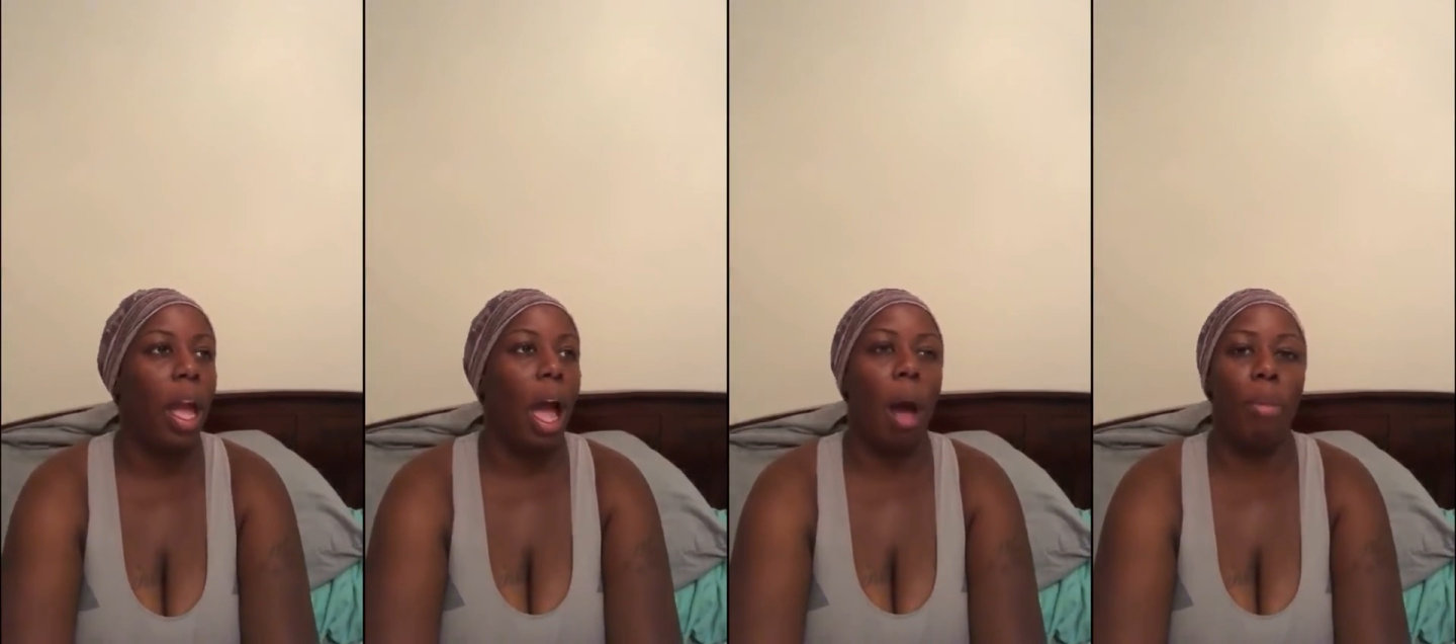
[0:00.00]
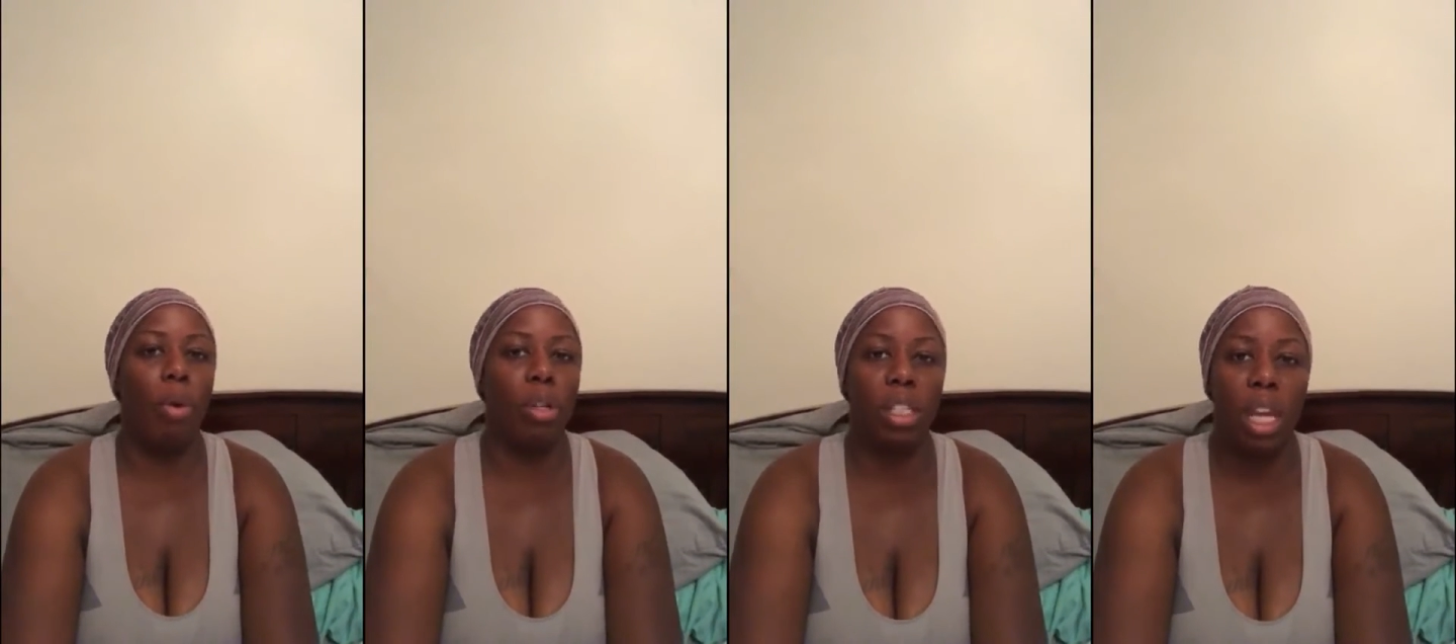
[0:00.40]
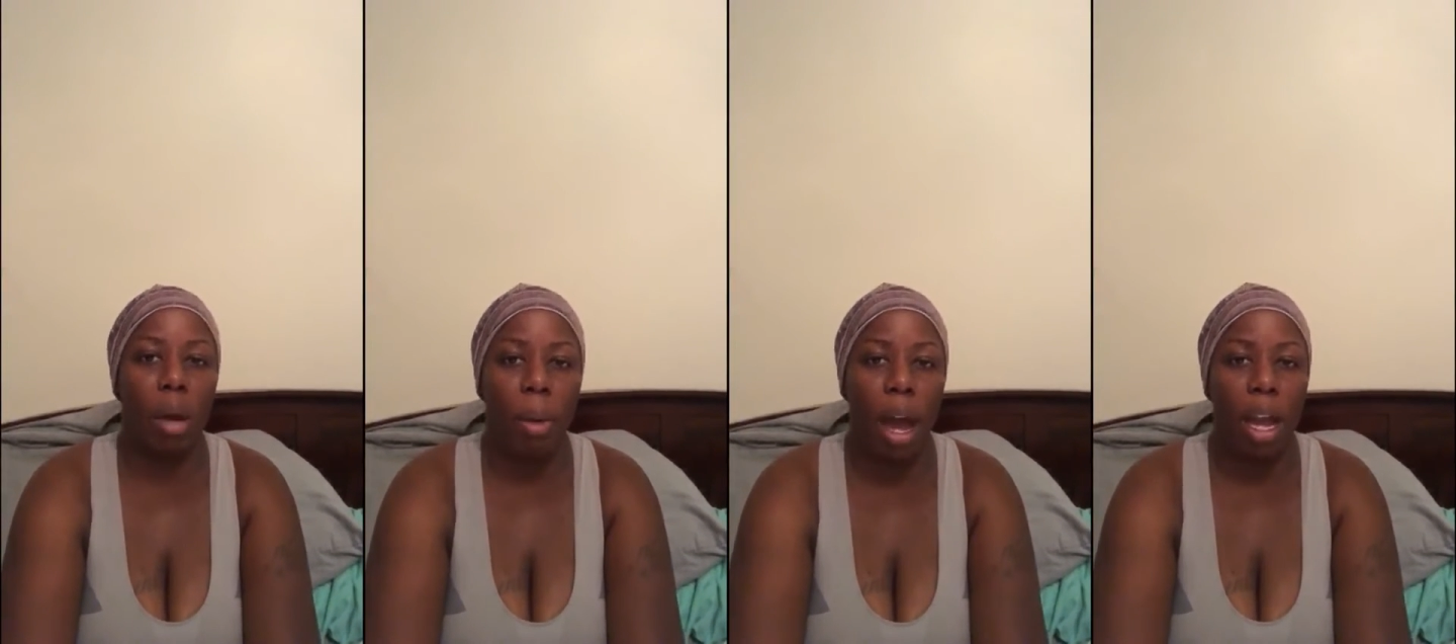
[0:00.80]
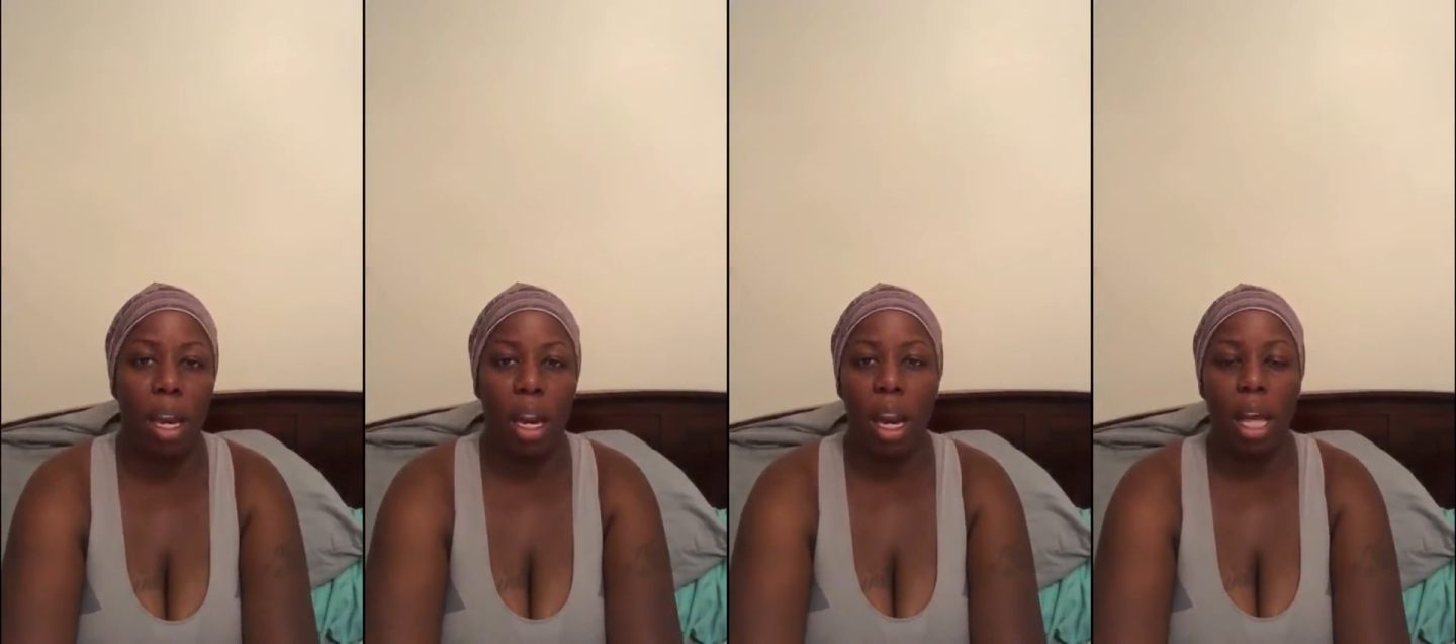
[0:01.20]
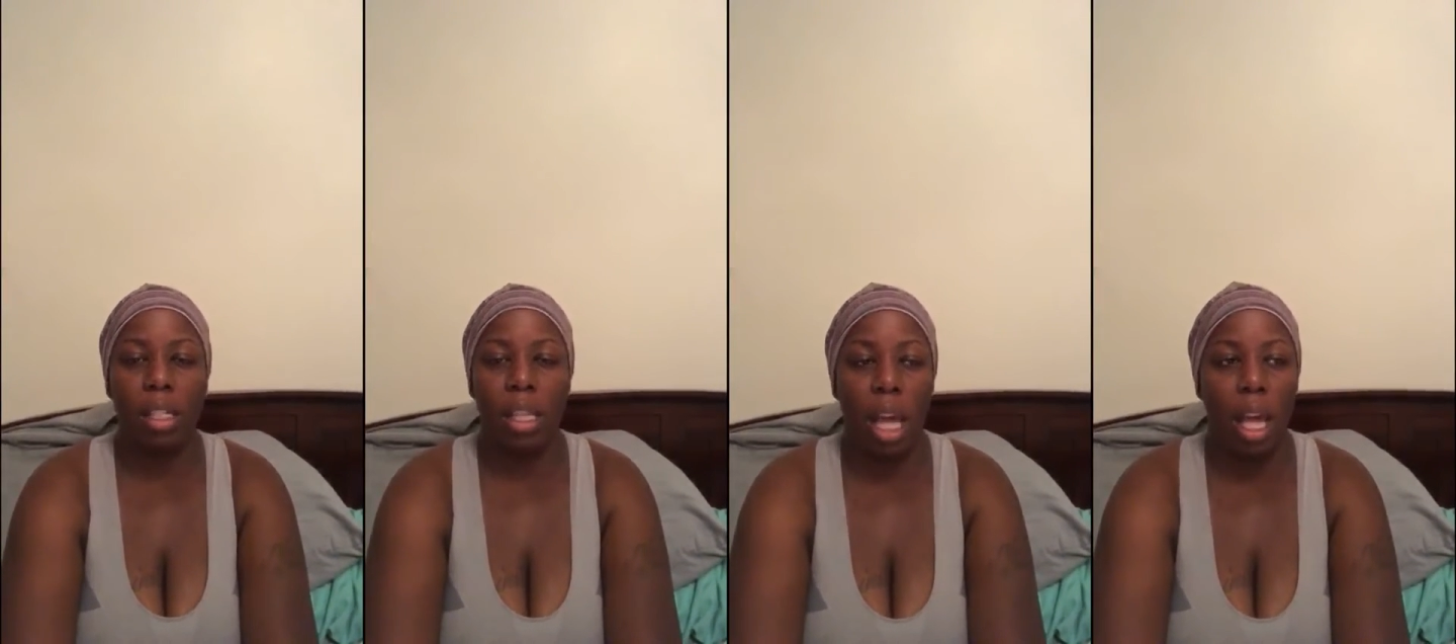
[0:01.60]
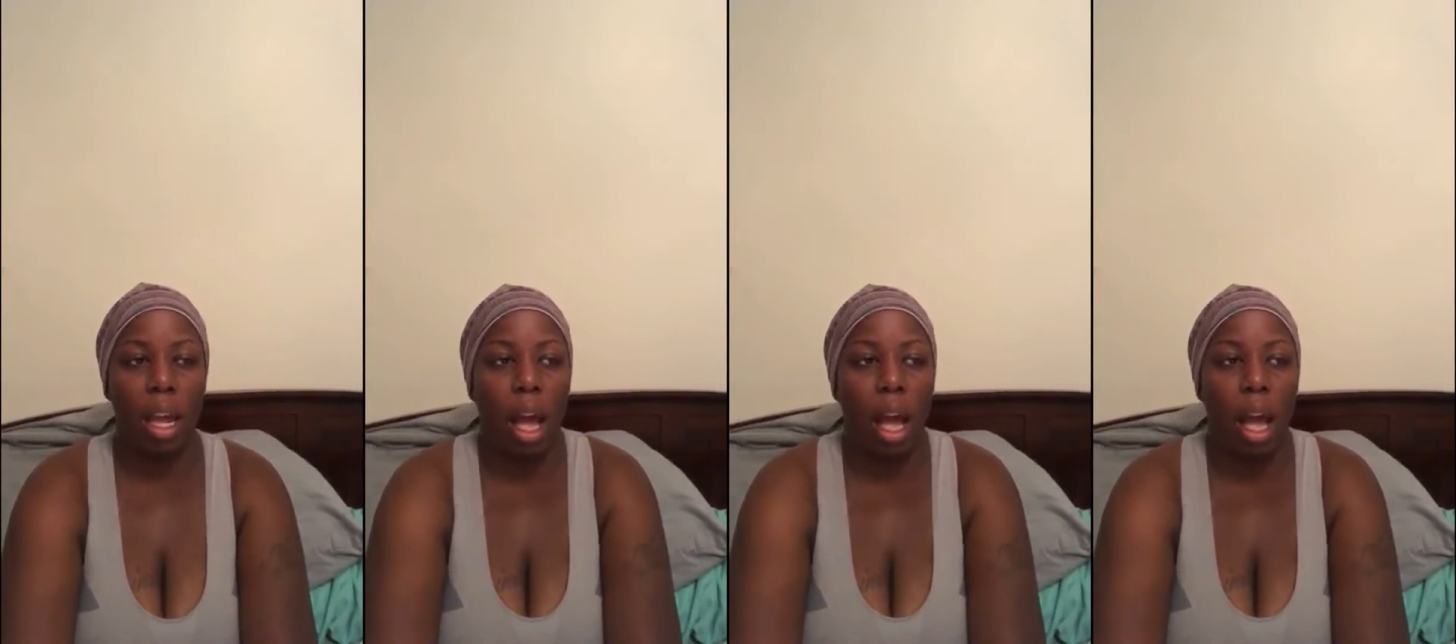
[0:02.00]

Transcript: I'm going to stand by it, and that's that.